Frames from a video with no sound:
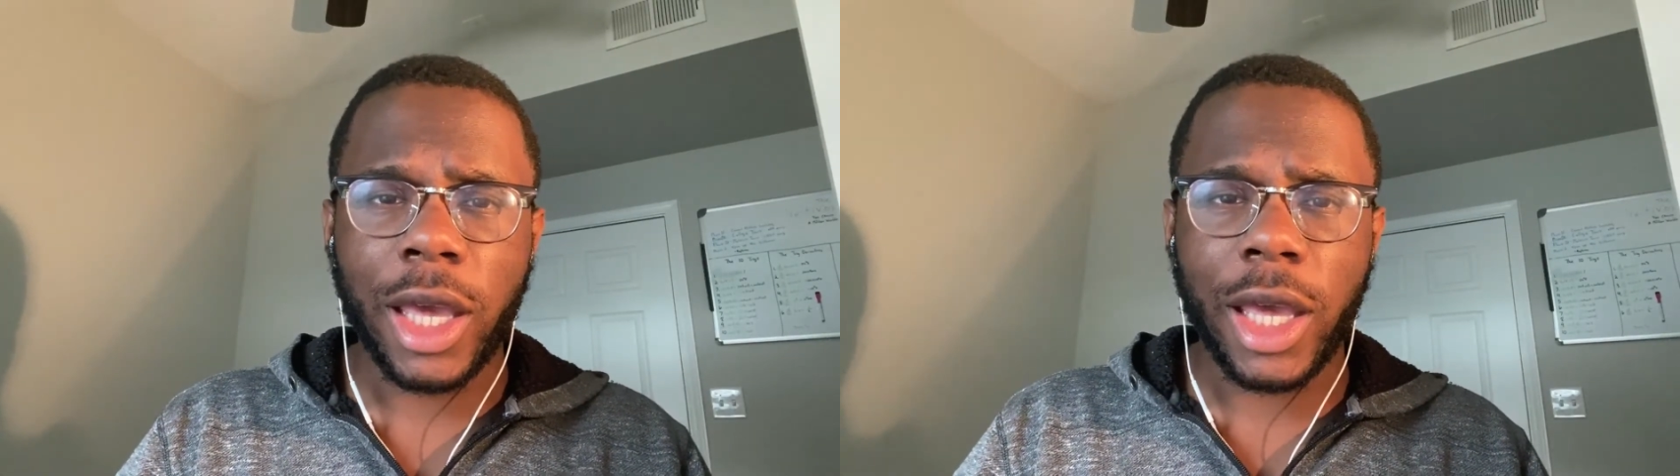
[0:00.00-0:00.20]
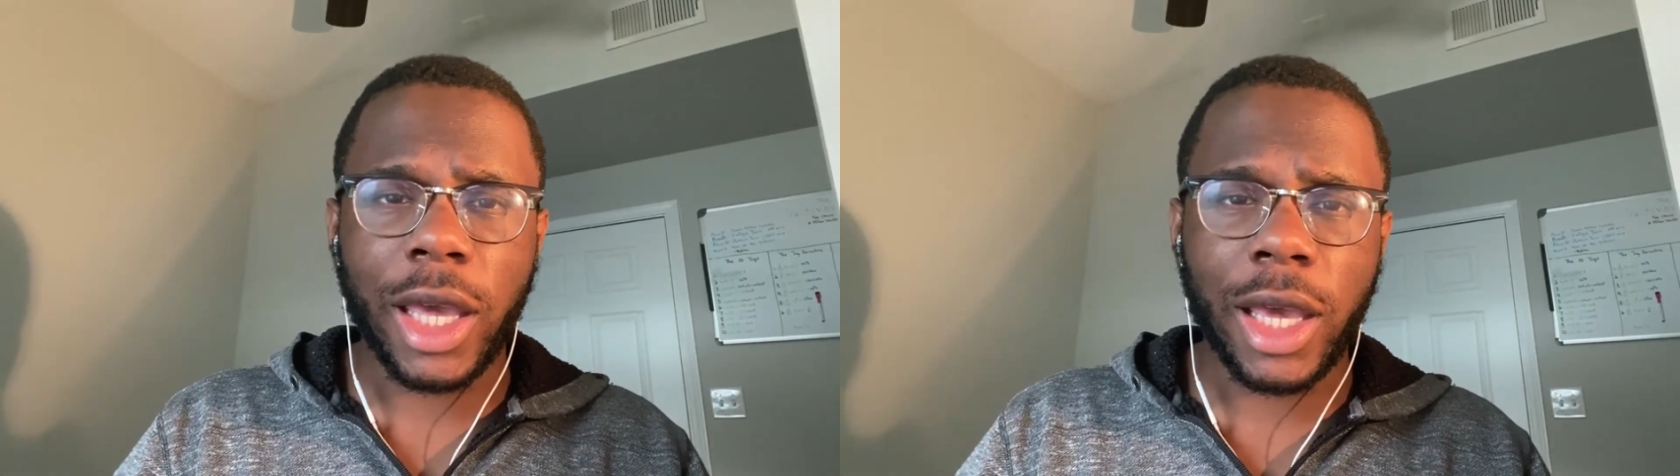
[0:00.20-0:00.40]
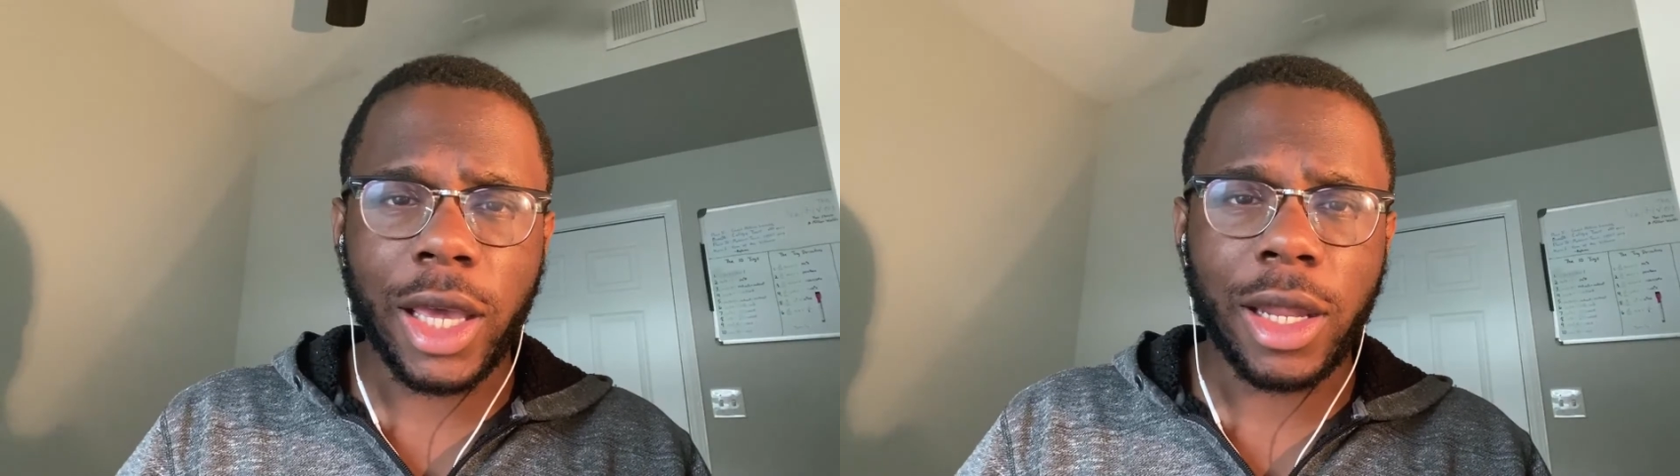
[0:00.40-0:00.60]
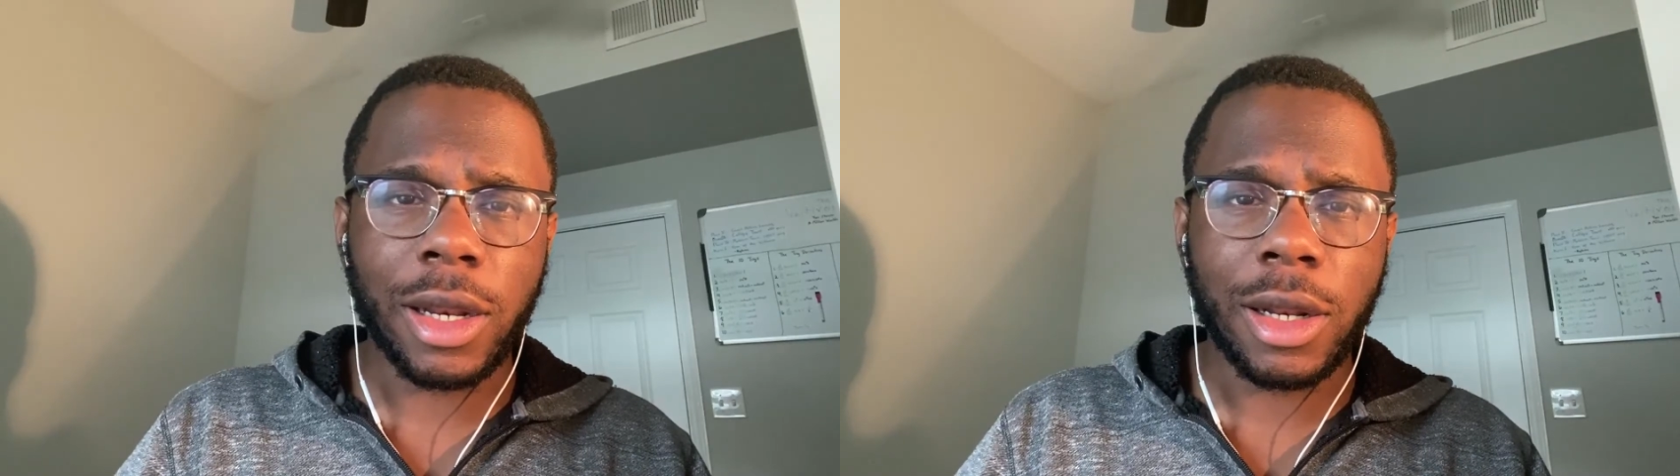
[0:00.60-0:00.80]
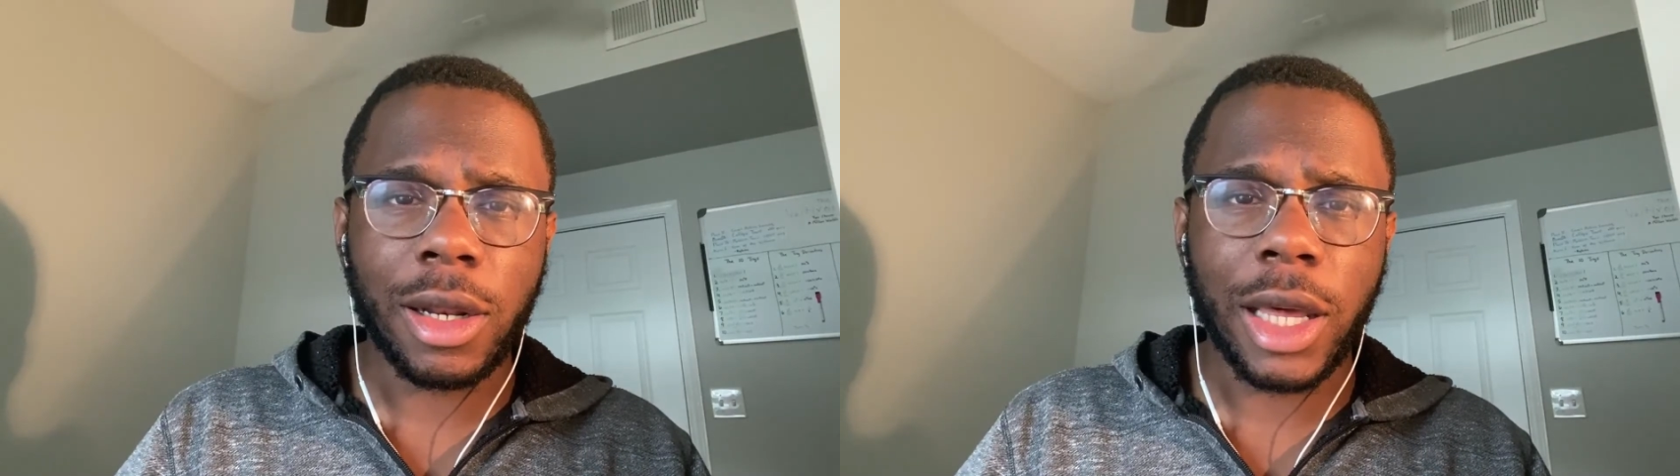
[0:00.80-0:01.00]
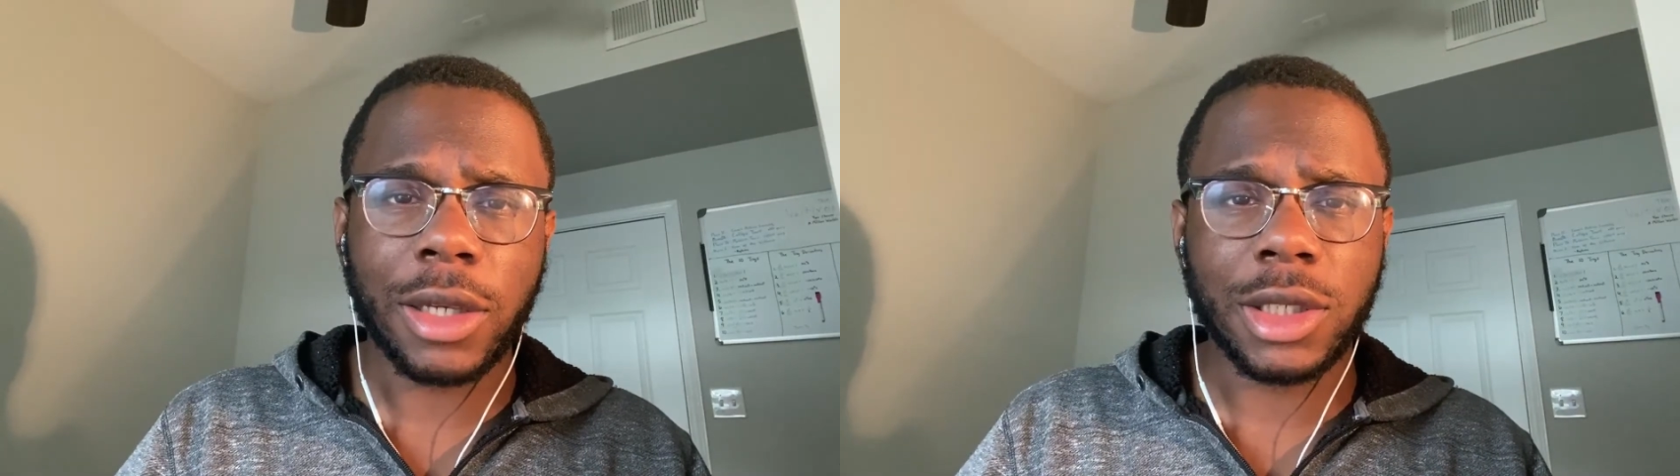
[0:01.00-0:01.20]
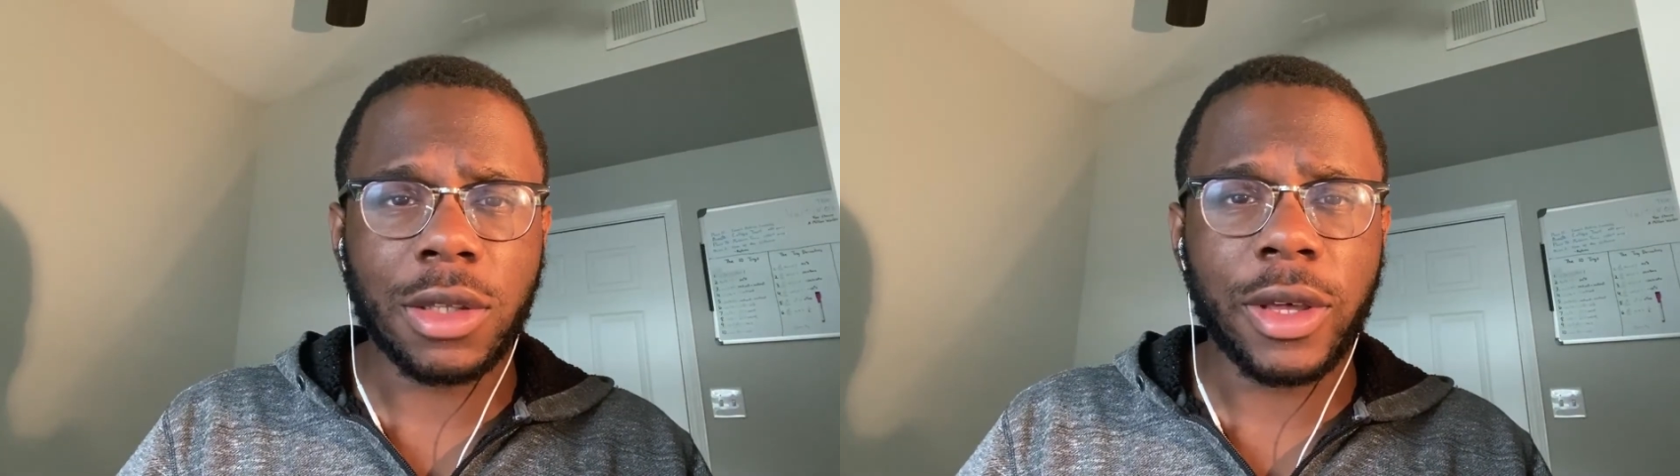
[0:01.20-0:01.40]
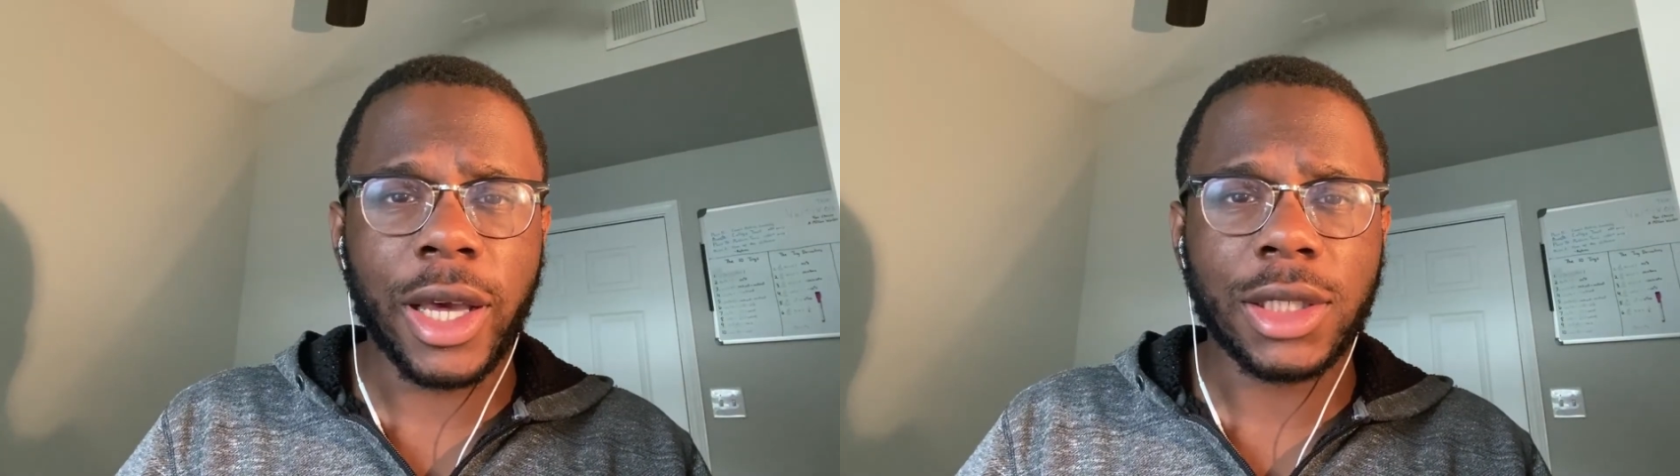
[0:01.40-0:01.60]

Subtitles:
And I'll see you guys